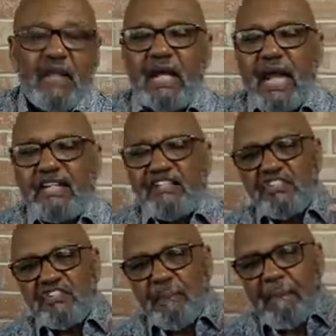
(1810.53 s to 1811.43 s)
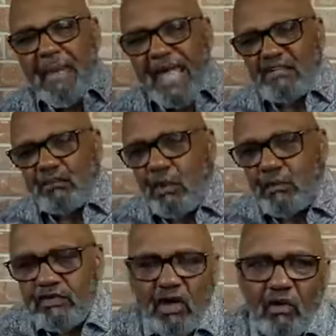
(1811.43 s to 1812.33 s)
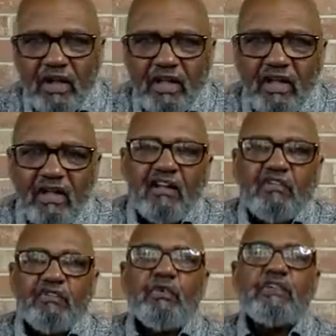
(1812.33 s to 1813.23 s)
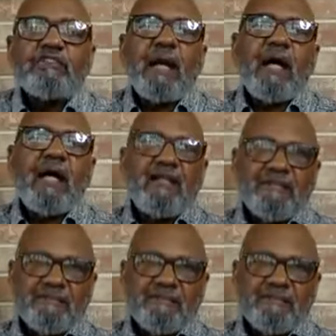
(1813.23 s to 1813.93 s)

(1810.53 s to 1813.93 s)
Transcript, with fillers: And I could just imagine what was going through his mind.